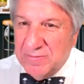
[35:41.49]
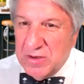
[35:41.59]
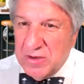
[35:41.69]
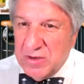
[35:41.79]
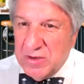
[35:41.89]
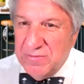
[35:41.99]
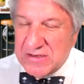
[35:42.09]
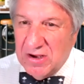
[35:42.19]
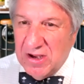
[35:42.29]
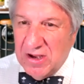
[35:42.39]
briefings
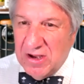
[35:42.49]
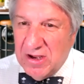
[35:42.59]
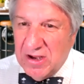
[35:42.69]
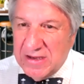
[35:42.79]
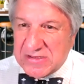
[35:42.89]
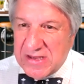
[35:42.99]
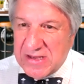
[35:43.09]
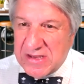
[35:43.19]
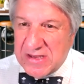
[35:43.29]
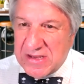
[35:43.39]
on as a
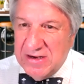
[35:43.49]
Senate